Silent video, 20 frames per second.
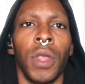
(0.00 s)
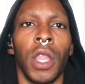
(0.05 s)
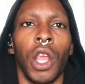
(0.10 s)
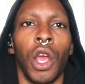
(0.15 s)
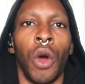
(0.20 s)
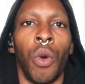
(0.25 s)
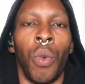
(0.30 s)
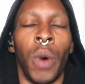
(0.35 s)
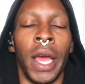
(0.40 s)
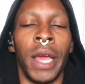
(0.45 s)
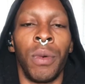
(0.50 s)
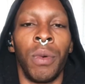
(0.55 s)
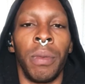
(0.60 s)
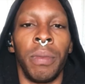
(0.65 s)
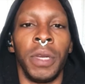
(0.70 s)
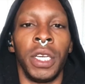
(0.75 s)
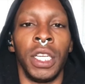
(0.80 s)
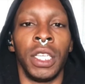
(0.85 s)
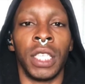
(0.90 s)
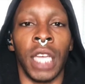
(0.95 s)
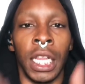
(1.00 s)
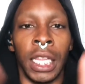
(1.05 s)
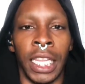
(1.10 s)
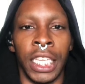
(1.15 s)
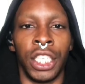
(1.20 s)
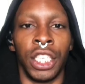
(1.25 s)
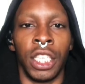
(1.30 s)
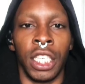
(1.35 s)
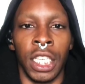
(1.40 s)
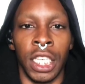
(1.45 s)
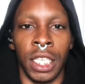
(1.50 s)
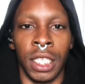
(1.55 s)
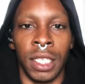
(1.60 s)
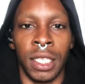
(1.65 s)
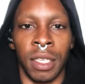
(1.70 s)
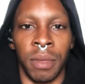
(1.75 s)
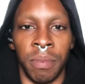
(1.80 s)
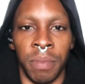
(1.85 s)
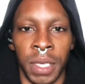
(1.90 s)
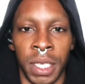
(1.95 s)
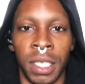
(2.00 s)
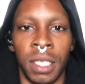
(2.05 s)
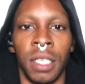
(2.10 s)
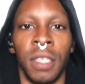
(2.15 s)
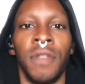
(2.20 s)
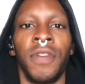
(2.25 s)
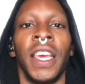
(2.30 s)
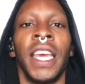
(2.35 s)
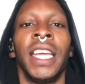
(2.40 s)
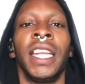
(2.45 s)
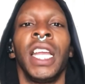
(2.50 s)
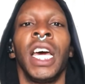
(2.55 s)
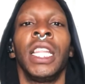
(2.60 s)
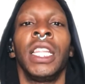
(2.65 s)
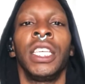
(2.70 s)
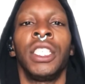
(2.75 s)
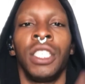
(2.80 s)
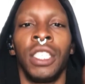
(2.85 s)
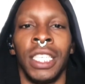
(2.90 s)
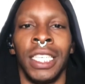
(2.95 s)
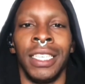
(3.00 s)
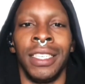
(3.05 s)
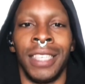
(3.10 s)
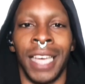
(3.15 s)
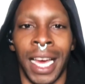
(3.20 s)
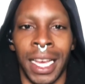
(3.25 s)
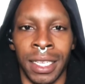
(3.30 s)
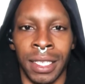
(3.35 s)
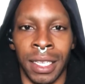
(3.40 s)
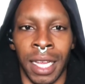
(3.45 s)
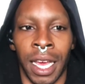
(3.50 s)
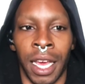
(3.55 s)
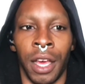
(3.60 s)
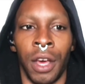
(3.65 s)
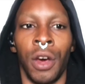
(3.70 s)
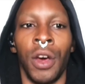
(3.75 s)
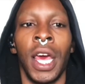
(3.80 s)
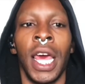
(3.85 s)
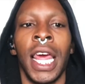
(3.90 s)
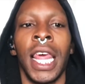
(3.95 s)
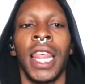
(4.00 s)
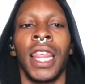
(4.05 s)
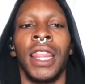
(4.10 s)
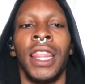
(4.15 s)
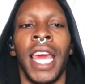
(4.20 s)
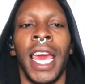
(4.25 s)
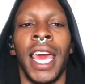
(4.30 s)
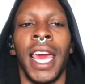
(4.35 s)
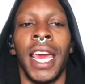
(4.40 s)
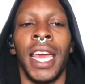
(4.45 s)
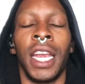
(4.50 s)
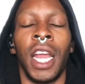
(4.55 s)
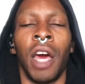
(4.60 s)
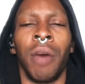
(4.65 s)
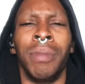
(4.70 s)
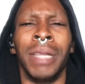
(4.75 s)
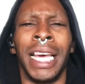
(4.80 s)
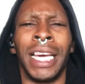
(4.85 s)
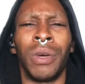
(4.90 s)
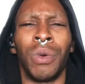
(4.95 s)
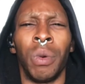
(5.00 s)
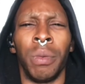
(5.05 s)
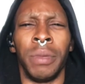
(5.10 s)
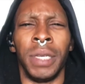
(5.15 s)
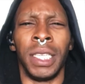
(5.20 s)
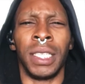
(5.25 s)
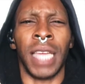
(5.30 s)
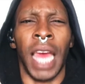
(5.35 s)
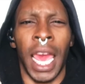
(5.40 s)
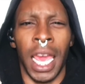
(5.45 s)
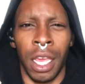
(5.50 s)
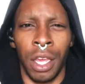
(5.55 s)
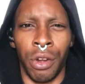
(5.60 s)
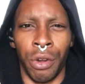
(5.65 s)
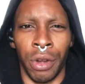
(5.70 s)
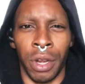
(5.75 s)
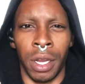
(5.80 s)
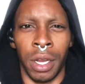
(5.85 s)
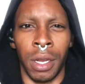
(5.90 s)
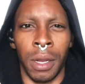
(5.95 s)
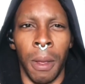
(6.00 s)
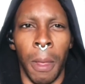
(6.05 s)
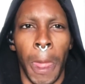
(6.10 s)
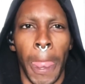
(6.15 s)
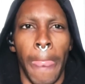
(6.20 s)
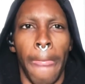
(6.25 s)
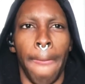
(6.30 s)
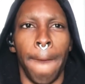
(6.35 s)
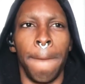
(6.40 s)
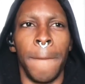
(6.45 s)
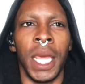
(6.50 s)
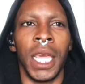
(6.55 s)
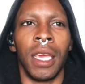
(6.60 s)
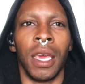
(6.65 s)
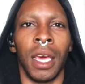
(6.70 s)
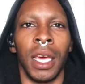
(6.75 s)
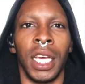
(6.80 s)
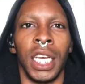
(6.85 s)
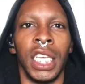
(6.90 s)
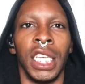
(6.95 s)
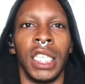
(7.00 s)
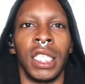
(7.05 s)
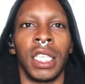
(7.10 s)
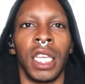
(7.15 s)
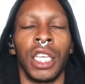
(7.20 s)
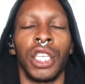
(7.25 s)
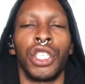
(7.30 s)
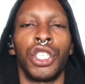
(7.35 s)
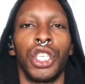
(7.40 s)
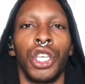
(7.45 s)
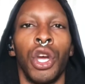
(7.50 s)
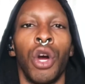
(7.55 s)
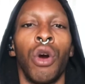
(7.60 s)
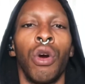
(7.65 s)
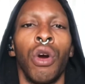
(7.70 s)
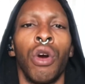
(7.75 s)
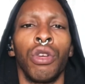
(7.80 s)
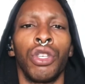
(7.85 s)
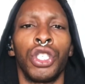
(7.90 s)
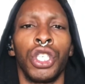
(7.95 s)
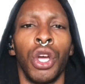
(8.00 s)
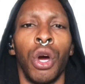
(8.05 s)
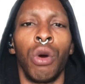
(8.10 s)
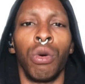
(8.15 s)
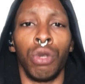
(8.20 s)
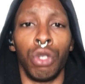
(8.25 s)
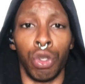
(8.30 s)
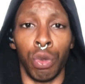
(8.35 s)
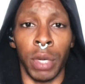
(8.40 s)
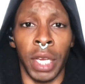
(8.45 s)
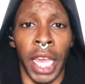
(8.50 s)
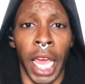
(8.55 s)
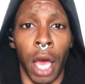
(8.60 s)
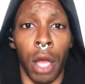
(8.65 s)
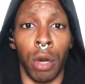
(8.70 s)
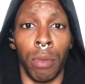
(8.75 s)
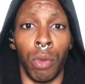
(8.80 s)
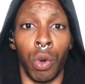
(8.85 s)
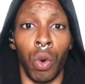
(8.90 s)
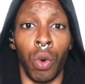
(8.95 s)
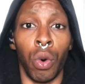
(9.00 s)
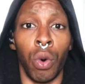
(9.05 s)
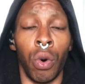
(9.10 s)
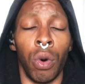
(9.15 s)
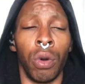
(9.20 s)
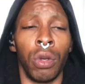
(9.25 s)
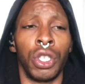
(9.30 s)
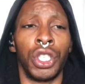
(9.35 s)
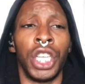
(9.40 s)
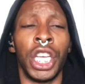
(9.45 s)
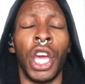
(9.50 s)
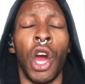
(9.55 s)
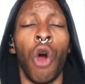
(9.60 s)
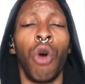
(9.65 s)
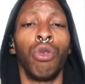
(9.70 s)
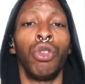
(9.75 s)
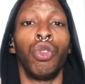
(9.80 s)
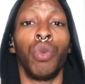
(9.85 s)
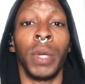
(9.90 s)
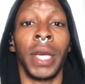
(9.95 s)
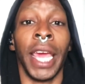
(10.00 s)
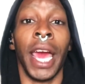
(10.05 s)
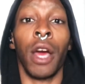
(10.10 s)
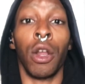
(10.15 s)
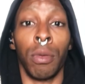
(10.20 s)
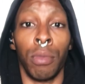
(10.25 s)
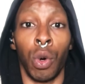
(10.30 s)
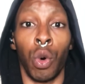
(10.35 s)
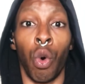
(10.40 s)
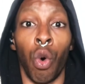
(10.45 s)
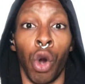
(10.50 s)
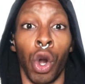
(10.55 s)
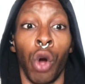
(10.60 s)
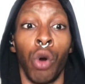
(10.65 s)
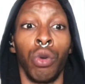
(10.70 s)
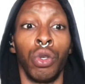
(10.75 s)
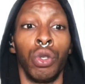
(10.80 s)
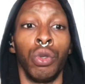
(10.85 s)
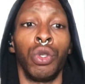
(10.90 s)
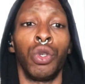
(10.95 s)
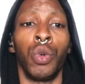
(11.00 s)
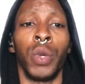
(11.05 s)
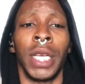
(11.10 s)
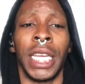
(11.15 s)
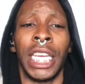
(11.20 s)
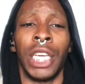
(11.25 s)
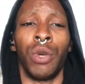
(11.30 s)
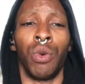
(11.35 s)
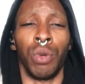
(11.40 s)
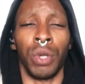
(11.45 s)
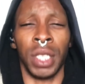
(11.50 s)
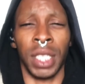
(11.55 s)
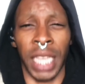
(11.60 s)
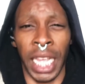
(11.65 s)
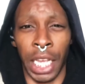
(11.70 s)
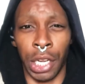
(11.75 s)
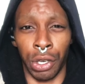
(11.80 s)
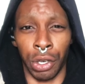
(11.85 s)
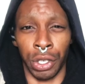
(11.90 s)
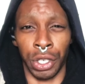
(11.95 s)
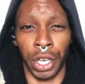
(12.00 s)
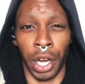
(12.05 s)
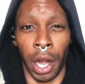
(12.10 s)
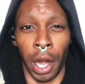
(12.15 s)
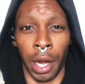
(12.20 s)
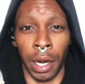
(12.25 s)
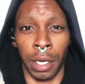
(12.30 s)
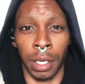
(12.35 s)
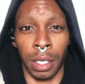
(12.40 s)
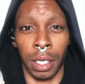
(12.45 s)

a white woman is allegedly submissive and allegedly docile, that a black woman is angry because she ho she holds you accountable she holds you accountable or holds you to an equal standard to her